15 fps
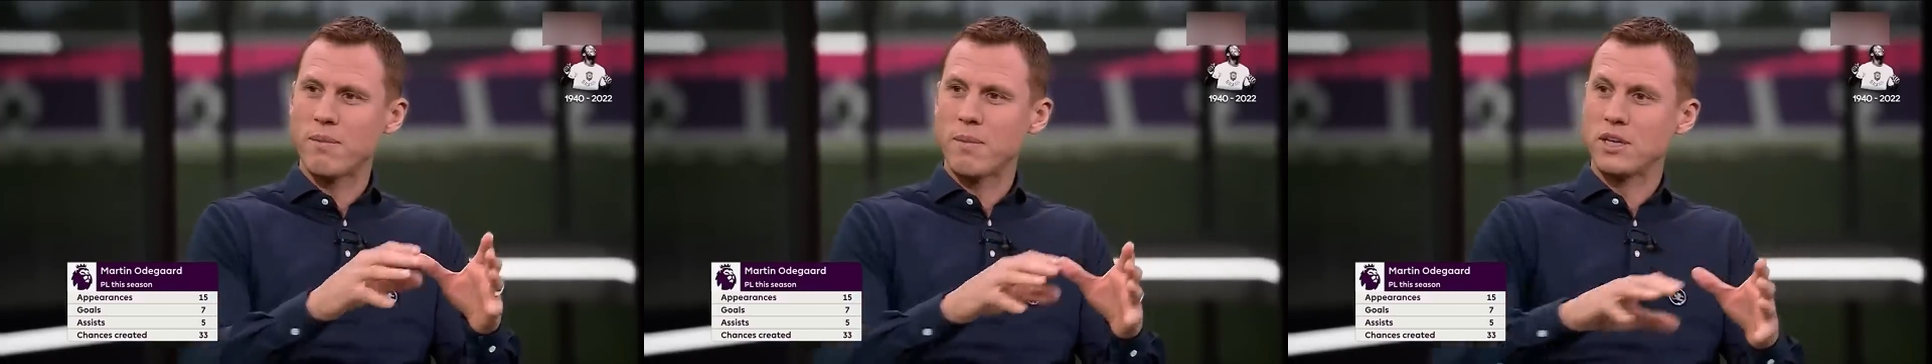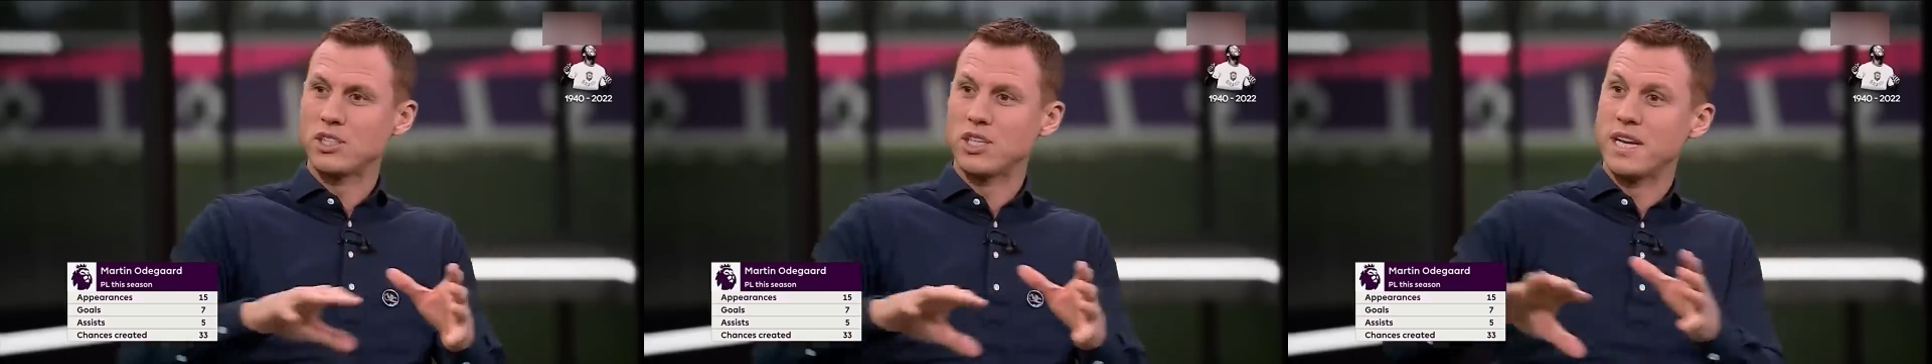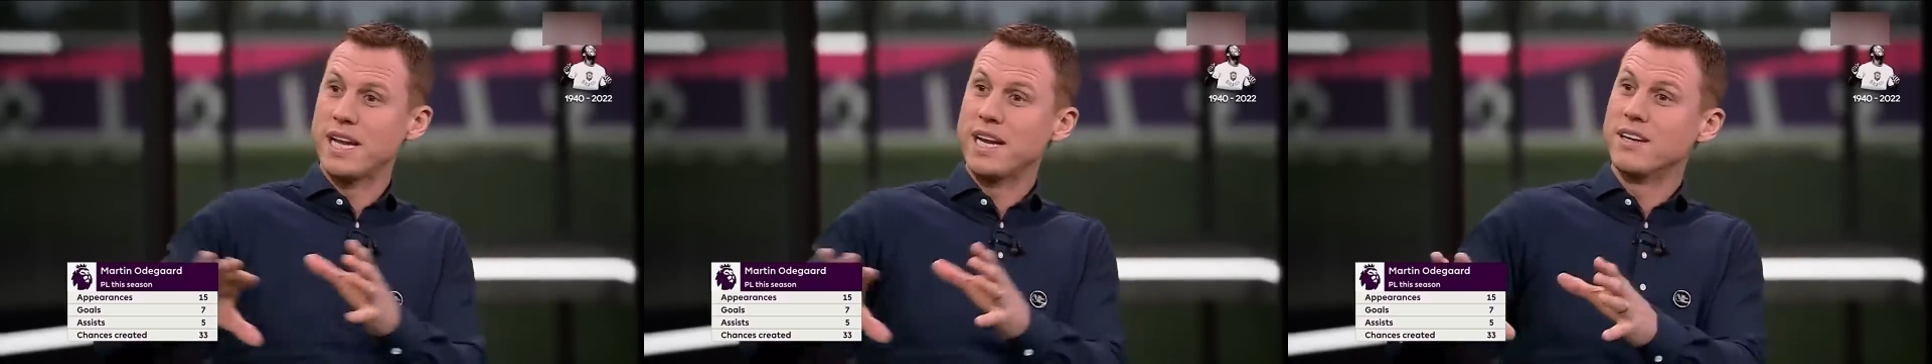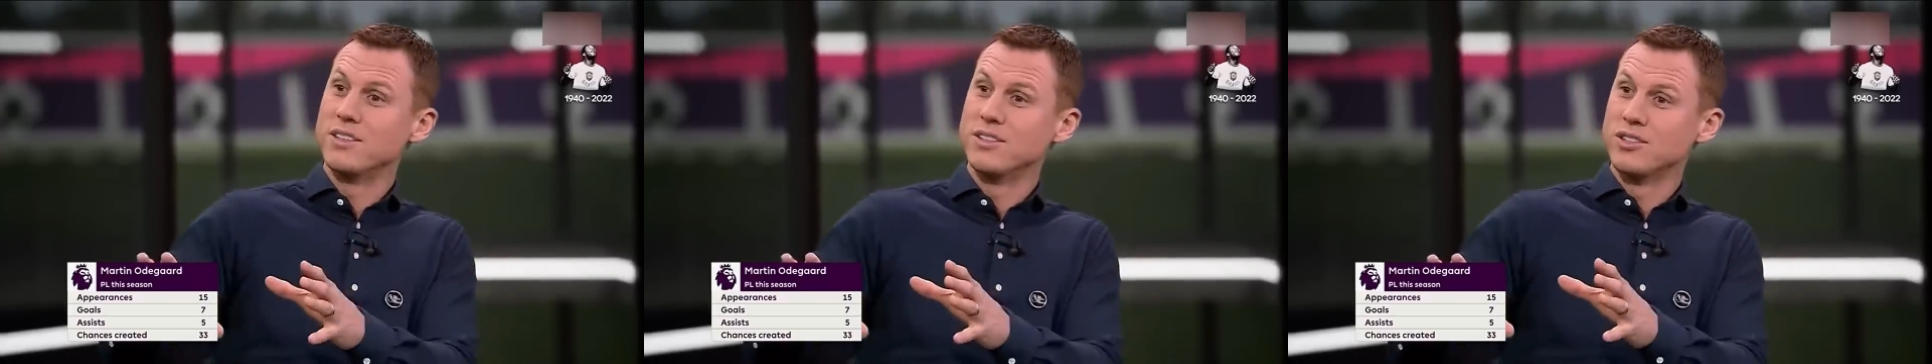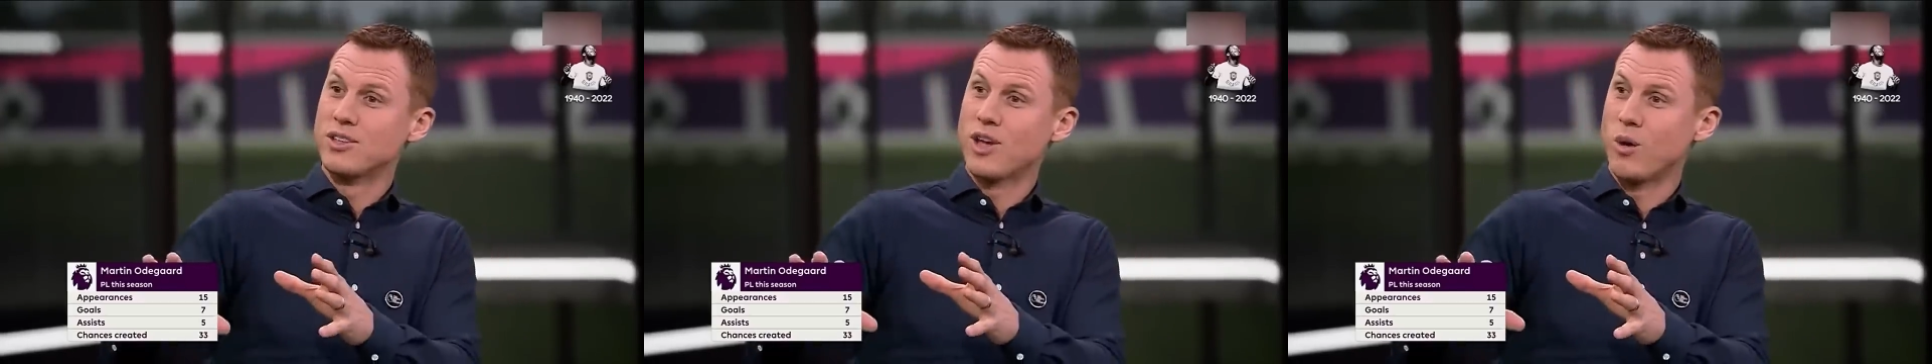very much the
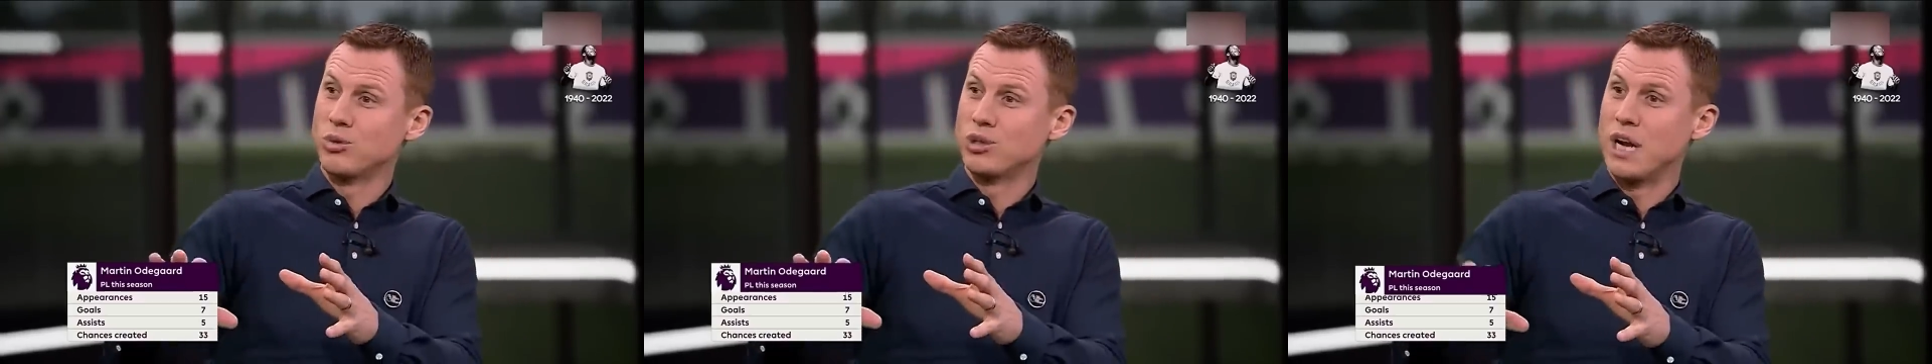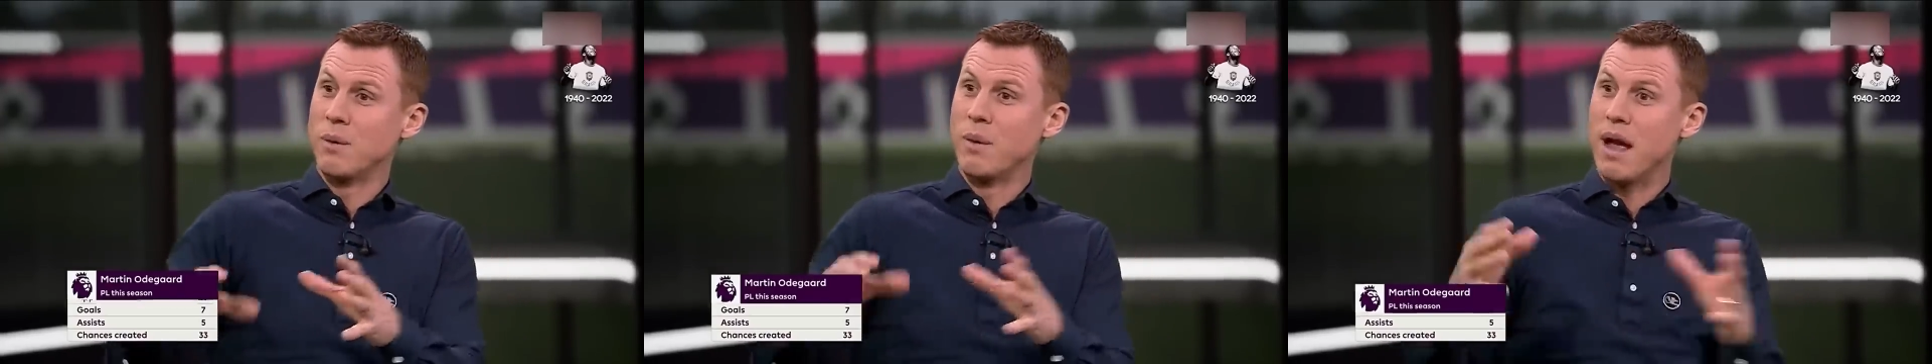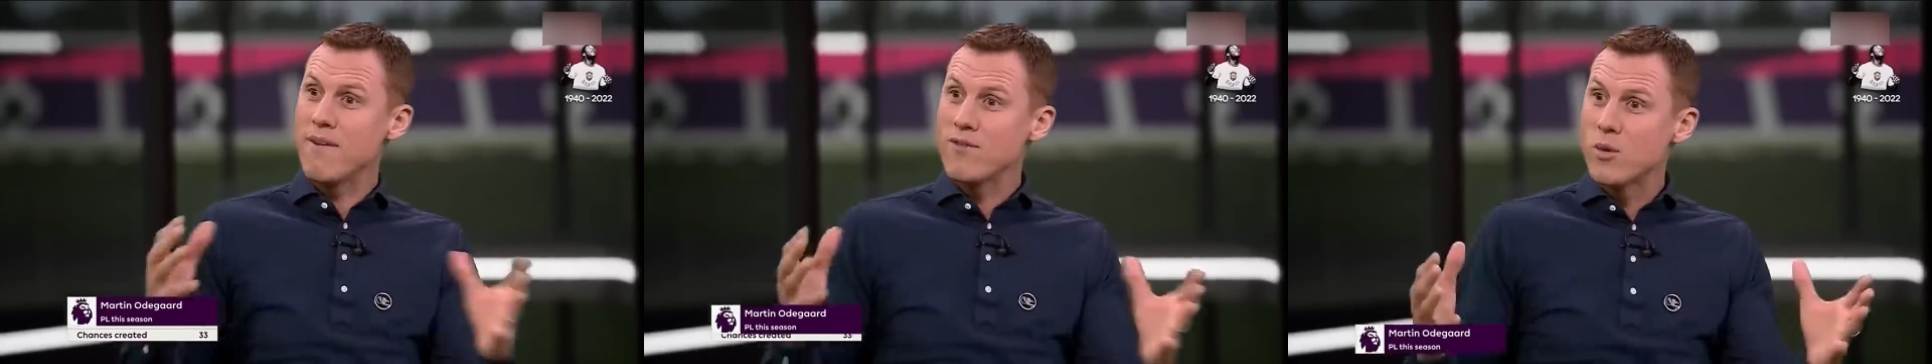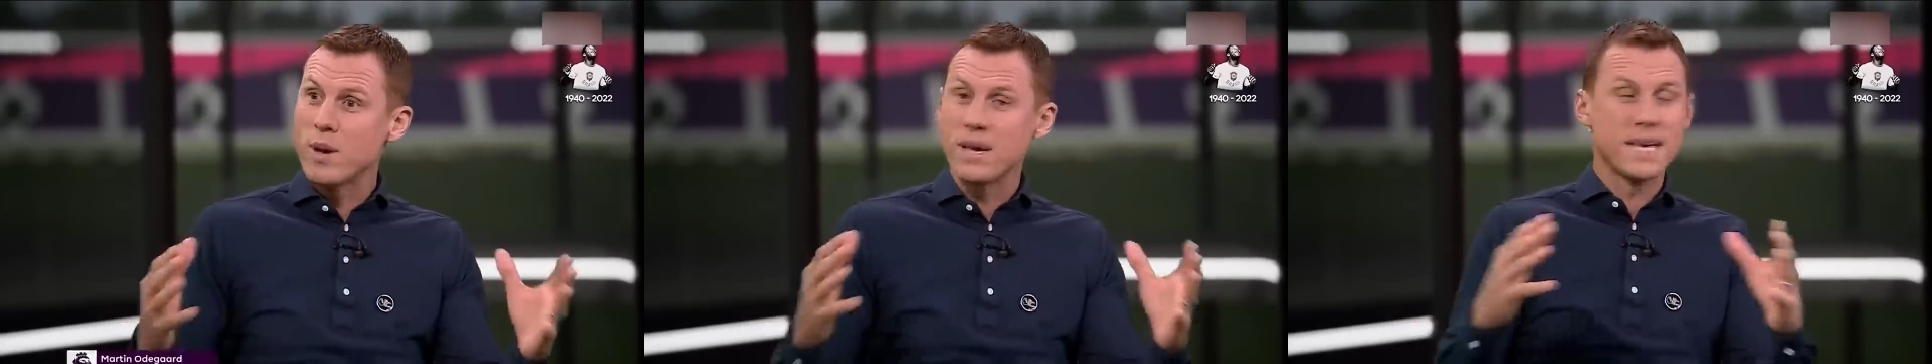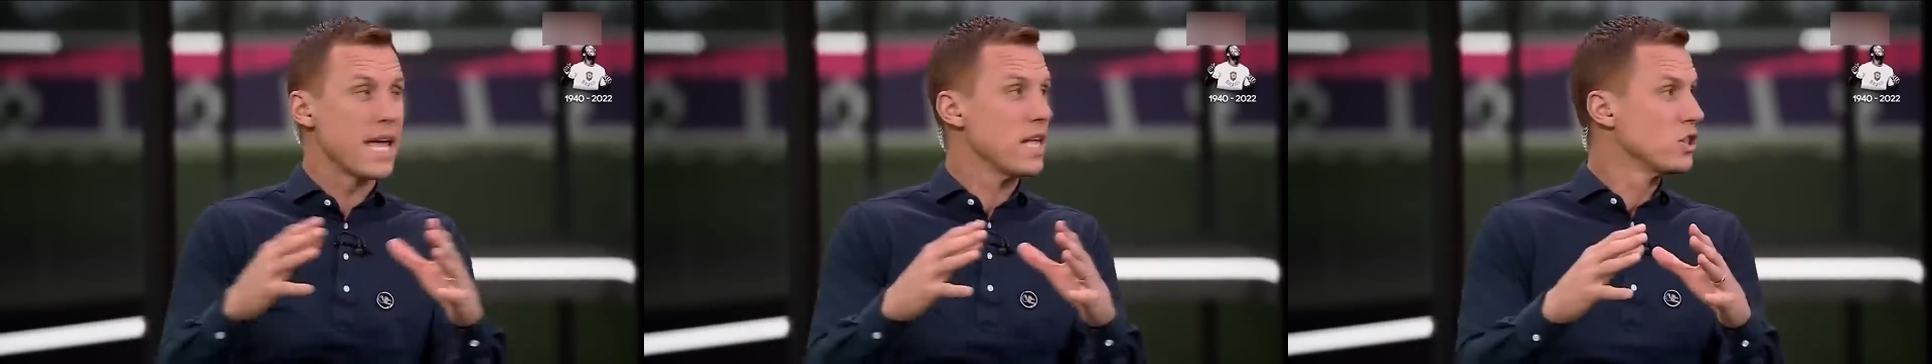England culture now, where
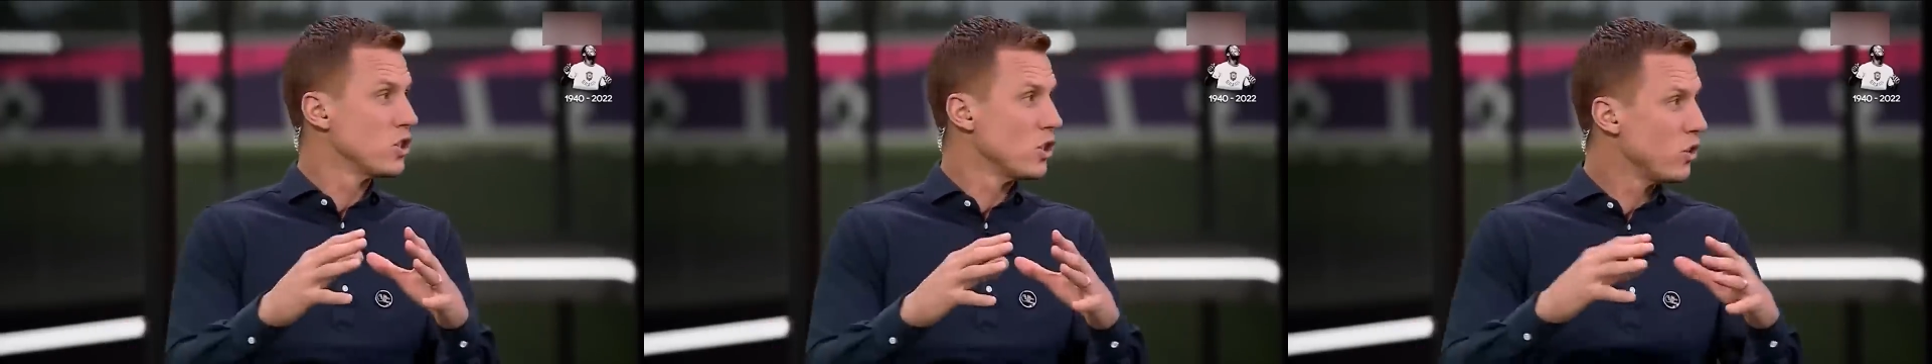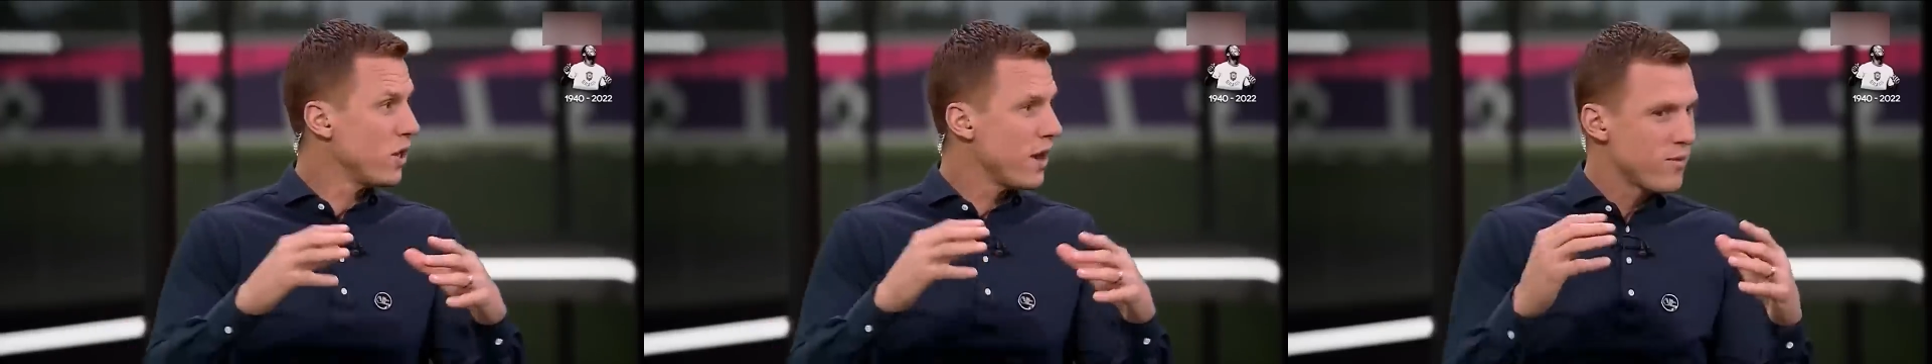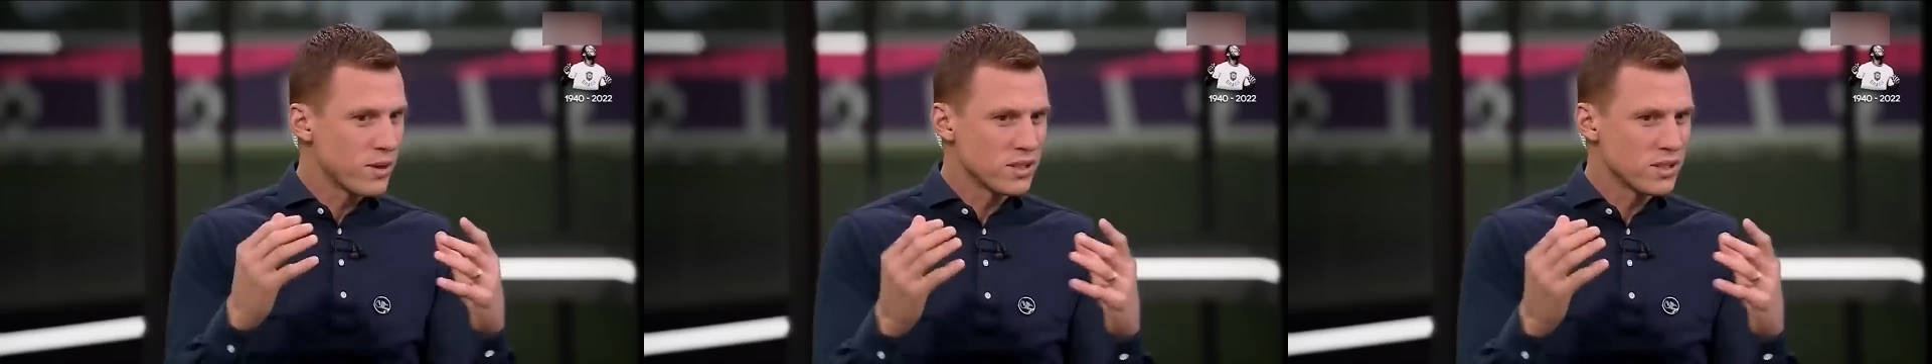everyone gets on,